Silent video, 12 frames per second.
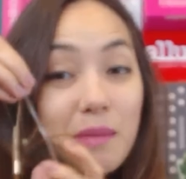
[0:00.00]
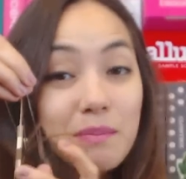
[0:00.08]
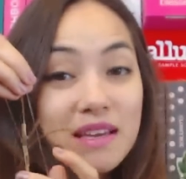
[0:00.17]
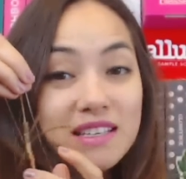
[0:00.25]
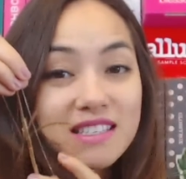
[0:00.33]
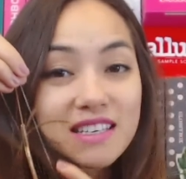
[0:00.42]

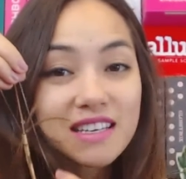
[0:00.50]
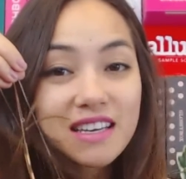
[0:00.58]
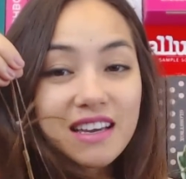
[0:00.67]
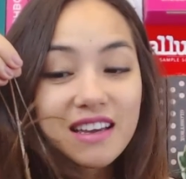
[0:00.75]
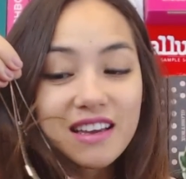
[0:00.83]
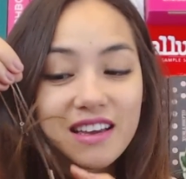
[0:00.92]
Pop
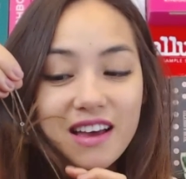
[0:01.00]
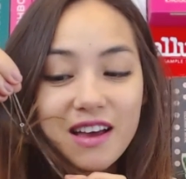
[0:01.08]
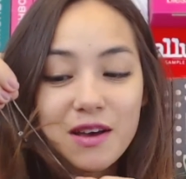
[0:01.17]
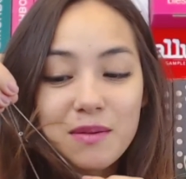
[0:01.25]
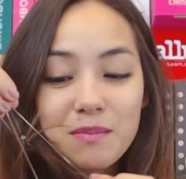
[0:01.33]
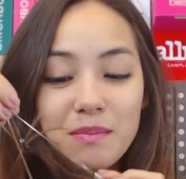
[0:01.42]
Basic
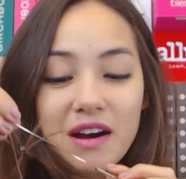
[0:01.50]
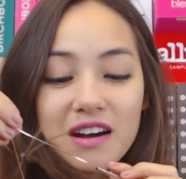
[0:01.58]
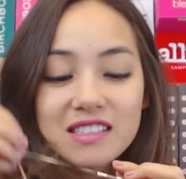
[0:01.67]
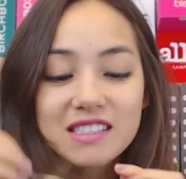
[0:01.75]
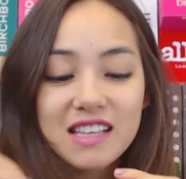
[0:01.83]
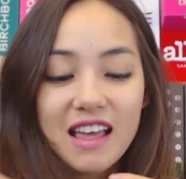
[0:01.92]
um,
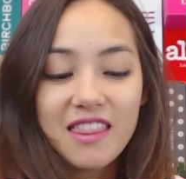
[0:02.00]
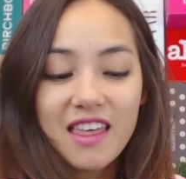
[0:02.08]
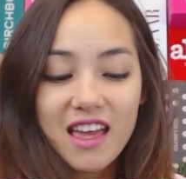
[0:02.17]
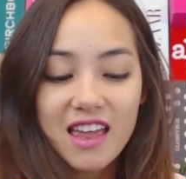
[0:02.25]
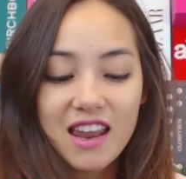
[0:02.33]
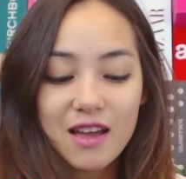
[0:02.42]
box
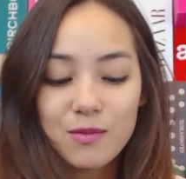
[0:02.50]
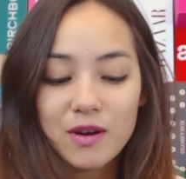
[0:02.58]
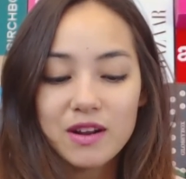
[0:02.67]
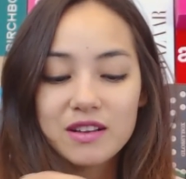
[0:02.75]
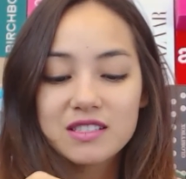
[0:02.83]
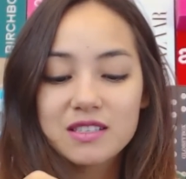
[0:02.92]
and then
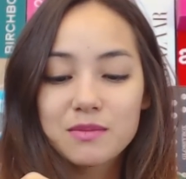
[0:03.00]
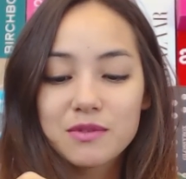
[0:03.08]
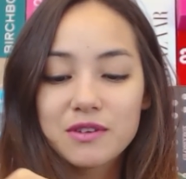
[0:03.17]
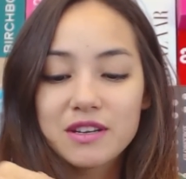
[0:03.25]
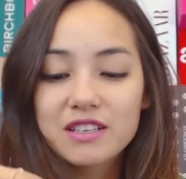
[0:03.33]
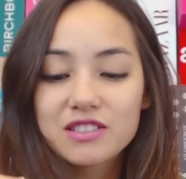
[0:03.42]
I'm wearing
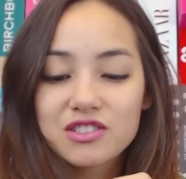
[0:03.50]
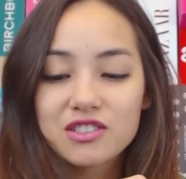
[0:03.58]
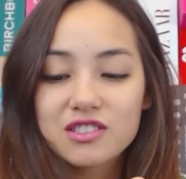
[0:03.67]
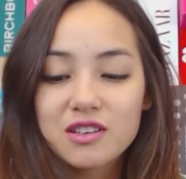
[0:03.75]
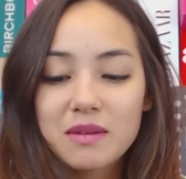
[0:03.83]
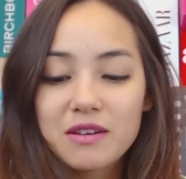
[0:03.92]
some rings
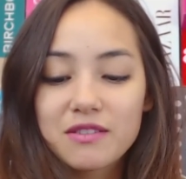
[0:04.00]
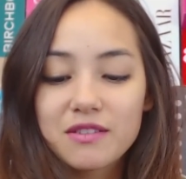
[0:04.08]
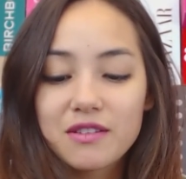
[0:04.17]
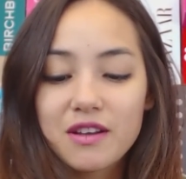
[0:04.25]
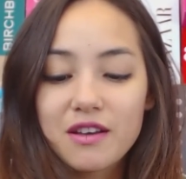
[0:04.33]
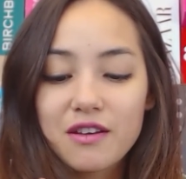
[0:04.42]
just on
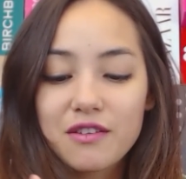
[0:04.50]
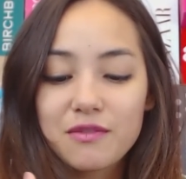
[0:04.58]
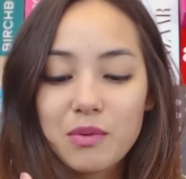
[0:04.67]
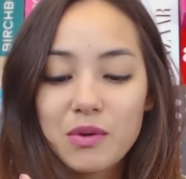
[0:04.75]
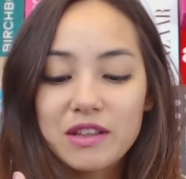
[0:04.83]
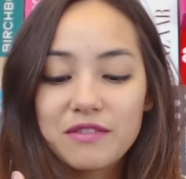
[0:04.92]
my uh,
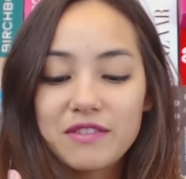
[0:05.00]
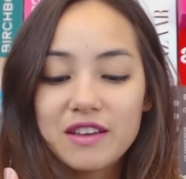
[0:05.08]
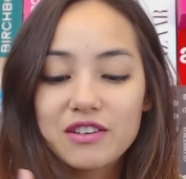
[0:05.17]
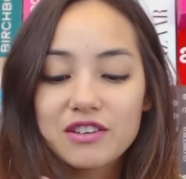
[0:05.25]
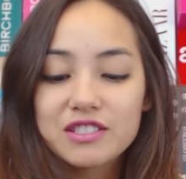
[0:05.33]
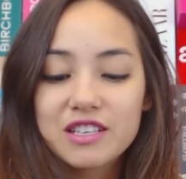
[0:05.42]
pointy
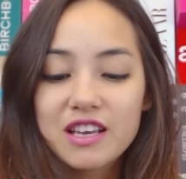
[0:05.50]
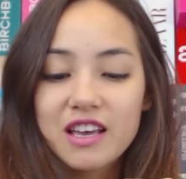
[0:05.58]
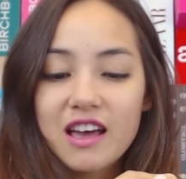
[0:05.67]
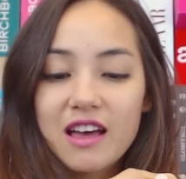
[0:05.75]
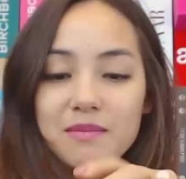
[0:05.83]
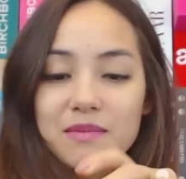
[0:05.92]
fingers
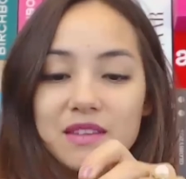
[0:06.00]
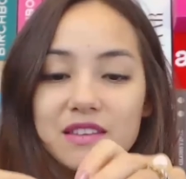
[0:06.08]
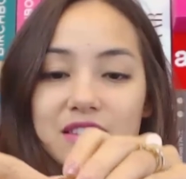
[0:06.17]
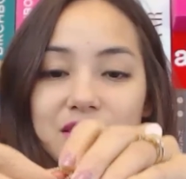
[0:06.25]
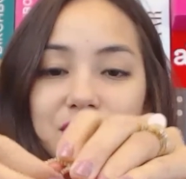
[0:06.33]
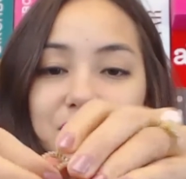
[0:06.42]
and
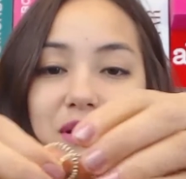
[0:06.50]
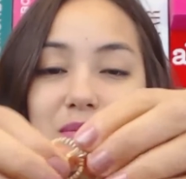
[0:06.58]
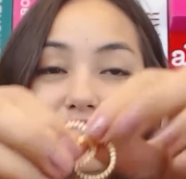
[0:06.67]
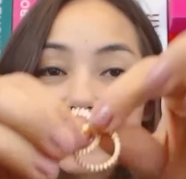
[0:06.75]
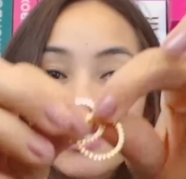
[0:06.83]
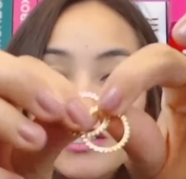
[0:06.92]
this is
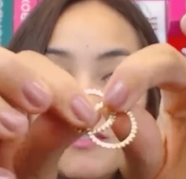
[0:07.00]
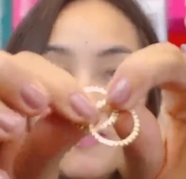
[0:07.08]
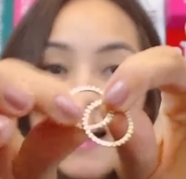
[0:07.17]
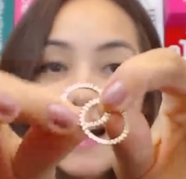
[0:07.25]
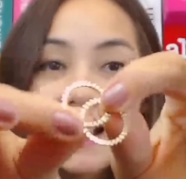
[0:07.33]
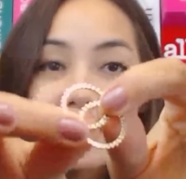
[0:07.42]
from
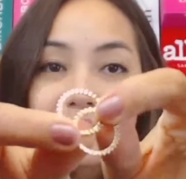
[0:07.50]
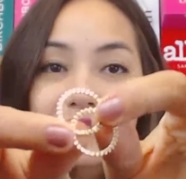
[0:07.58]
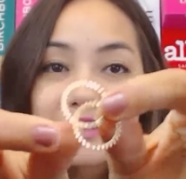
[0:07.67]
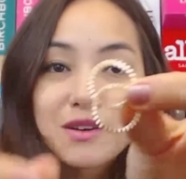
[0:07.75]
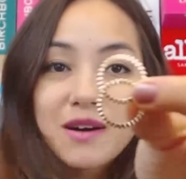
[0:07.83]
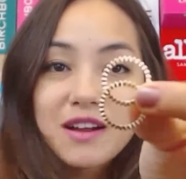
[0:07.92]
Just Fab
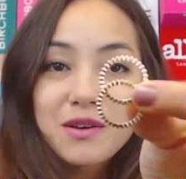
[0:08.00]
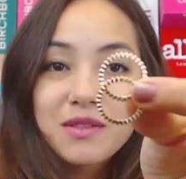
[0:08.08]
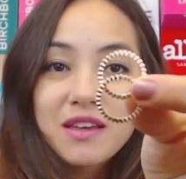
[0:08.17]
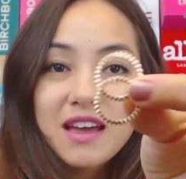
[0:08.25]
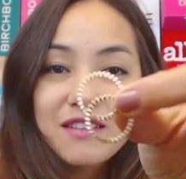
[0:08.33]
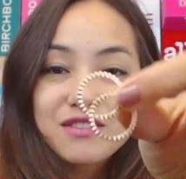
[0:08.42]
so I
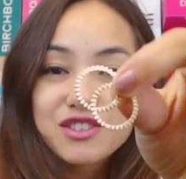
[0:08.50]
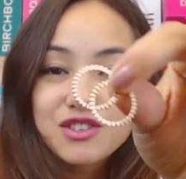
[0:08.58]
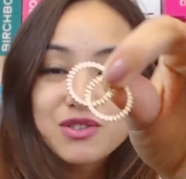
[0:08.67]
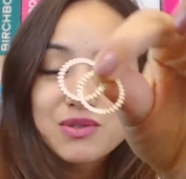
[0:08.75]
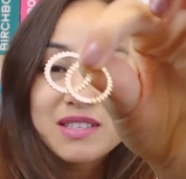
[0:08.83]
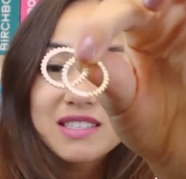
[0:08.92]
know they have
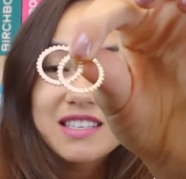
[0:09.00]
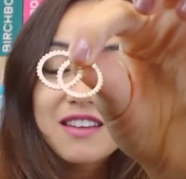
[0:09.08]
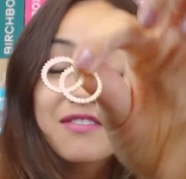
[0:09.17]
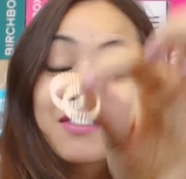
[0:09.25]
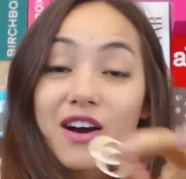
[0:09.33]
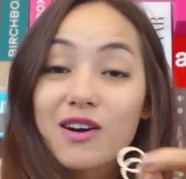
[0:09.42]
shoes and
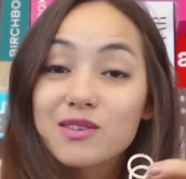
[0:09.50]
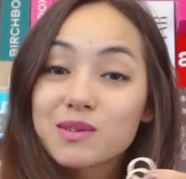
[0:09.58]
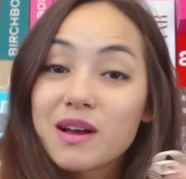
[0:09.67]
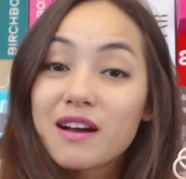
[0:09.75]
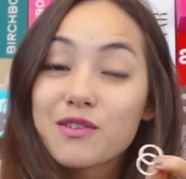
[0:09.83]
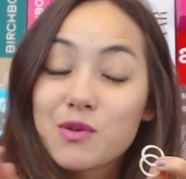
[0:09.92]
stuff they
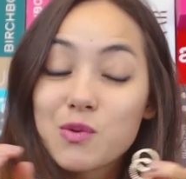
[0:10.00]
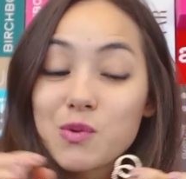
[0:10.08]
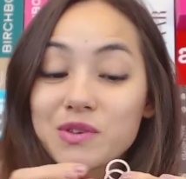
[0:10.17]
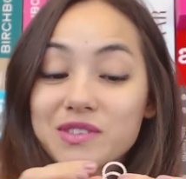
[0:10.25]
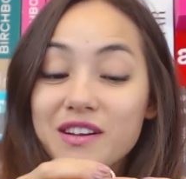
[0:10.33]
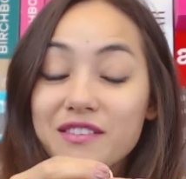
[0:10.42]
also have
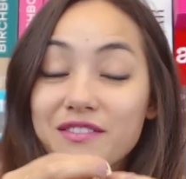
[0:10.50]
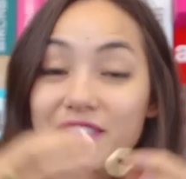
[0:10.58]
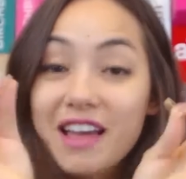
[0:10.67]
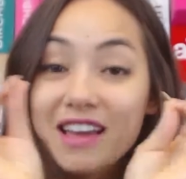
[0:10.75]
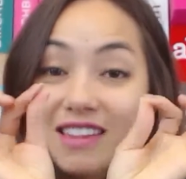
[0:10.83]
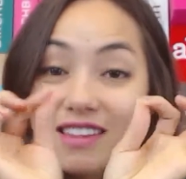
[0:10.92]
cool
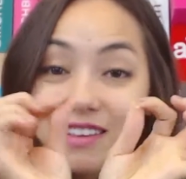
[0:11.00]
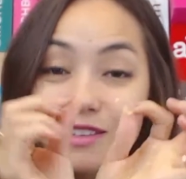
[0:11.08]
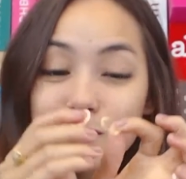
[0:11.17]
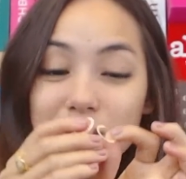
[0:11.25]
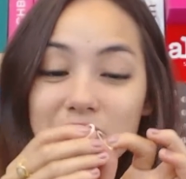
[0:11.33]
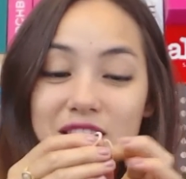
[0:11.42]
stuff like
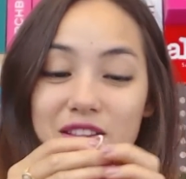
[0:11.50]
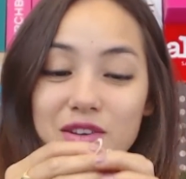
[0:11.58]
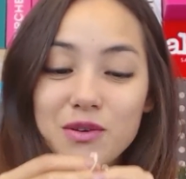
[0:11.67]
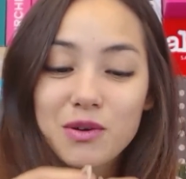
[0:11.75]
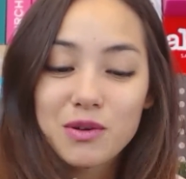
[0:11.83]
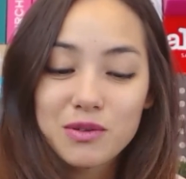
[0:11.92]
these pretty
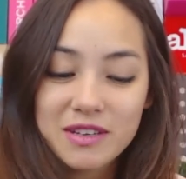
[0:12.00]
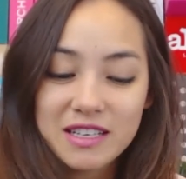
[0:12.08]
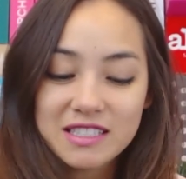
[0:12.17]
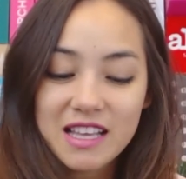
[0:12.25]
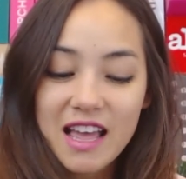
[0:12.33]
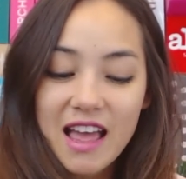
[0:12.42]
little gold
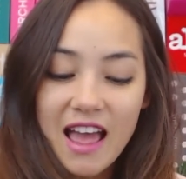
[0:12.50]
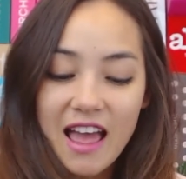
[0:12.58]
rings